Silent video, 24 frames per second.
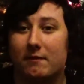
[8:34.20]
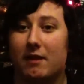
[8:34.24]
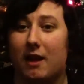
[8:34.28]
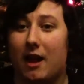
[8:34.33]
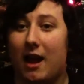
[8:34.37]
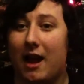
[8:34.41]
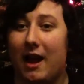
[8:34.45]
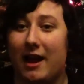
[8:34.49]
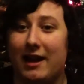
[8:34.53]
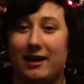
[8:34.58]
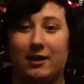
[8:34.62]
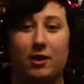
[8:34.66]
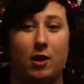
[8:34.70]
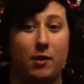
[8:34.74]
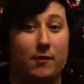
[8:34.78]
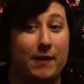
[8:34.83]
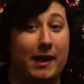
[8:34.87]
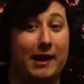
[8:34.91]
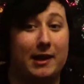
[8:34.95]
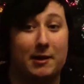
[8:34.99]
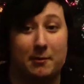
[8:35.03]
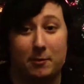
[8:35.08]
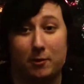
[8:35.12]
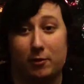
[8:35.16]
I love
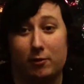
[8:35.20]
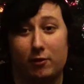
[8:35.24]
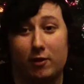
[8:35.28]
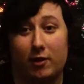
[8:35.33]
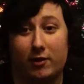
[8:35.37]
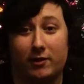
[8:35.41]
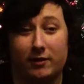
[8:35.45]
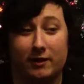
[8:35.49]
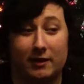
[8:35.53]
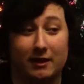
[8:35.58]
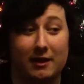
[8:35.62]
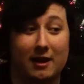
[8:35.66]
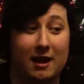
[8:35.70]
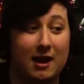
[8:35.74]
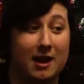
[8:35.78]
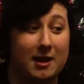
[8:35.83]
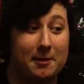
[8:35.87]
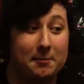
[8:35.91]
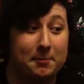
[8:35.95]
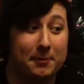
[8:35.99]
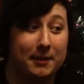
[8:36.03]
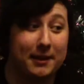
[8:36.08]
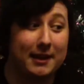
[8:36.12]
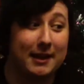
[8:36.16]
Animal Crossing. I
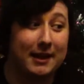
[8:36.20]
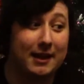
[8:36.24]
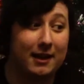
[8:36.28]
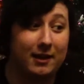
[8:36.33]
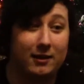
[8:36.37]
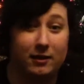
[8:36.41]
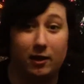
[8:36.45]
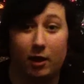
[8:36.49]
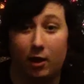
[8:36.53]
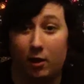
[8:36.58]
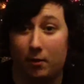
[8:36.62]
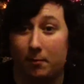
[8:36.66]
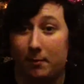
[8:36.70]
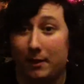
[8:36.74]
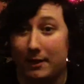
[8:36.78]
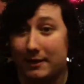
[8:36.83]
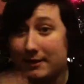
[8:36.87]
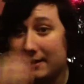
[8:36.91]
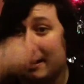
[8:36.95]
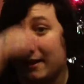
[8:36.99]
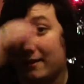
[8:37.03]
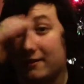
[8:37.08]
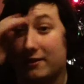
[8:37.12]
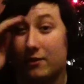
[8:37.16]
play it a lot on my
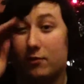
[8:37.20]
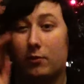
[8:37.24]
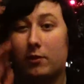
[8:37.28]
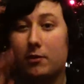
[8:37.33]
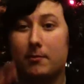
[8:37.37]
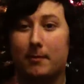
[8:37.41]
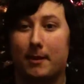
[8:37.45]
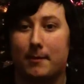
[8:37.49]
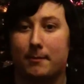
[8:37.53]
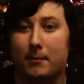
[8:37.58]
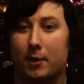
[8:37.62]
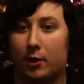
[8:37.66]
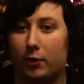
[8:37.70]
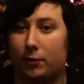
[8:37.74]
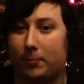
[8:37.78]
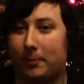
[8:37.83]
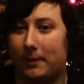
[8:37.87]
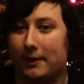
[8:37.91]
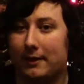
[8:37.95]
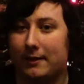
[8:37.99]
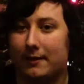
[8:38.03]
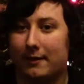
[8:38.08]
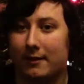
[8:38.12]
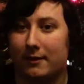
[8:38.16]
DS, it's one of my most
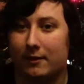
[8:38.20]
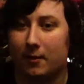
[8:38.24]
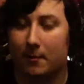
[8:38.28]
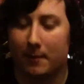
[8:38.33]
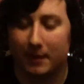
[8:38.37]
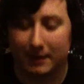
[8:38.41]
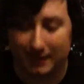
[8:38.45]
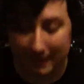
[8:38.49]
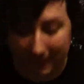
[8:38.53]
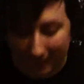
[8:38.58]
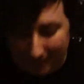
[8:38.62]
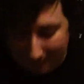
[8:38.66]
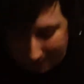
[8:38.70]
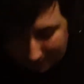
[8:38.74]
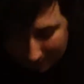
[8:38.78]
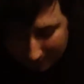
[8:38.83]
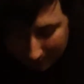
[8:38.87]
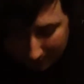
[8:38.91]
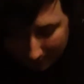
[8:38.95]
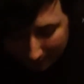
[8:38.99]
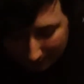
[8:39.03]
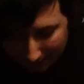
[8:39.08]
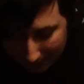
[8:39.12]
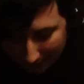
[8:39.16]
played things on my DS.
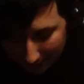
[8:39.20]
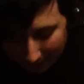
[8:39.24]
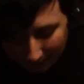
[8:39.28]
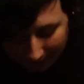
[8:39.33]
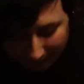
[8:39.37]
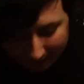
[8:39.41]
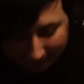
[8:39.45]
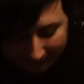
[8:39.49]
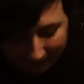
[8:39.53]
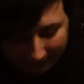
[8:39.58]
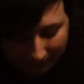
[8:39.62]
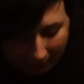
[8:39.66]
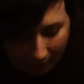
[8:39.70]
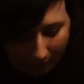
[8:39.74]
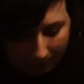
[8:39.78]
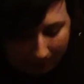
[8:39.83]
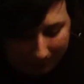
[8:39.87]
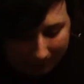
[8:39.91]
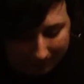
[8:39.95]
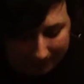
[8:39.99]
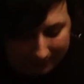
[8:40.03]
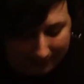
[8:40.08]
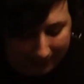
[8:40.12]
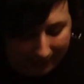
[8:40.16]
And he got
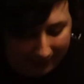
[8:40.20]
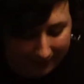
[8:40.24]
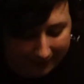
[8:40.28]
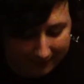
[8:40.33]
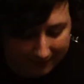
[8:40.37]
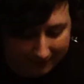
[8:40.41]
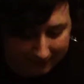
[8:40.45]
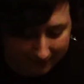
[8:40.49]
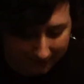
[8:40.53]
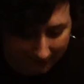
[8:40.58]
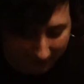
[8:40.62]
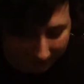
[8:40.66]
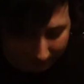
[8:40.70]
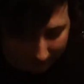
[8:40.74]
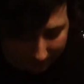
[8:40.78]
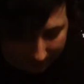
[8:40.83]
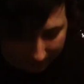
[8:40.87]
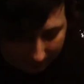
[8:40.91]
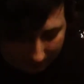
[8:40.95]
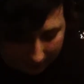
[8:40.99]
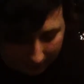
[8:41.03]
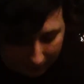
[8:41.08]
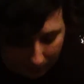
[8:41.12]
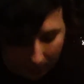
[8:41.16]
me this. It was
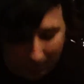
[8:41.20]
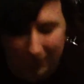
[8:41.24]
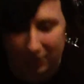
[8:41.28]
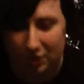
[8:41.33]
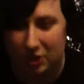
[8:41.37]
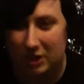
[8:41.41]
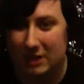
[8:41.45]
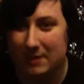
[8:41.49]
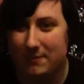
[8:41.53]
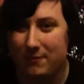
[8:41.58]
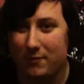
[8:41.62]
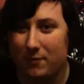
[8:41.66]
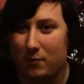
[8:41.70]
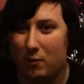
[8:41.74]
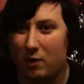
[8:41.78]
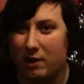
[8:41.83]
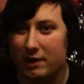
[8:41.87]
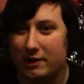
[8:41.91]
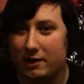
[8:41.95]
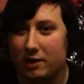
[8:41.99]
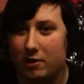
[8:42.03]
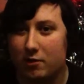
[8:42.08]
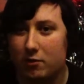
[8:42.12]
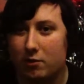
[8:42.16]
going quite cheap from what
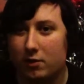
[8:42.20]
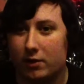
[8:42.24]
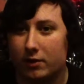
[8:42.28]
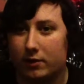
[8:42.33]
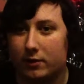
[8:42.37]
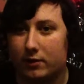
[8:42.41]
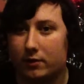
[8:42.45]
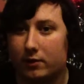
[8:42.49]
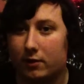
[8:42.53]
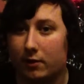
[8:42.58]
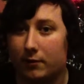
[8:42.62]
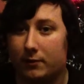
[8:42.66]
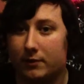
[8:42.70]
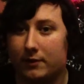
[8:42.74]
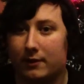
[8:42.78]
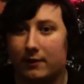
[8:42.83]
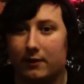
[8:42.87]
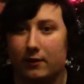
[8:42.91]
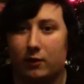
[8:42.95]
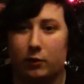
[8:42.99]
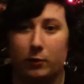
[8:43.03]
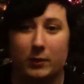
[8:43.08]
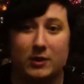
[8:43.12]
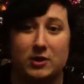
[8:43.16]
I know, because obviously
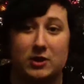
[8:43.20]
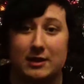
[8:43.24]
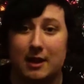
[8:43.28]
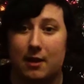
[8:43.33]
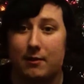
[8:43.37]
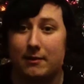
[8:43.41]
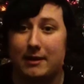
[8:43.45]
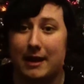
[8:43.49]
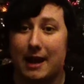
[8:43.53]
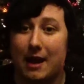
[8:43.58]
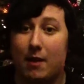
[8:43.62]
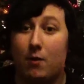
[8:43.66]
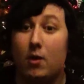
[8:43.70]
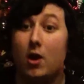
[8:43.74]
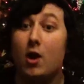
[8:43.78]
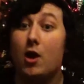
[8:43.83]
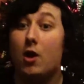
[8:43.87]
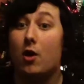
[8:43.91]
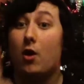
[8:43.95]
the Switch is out now.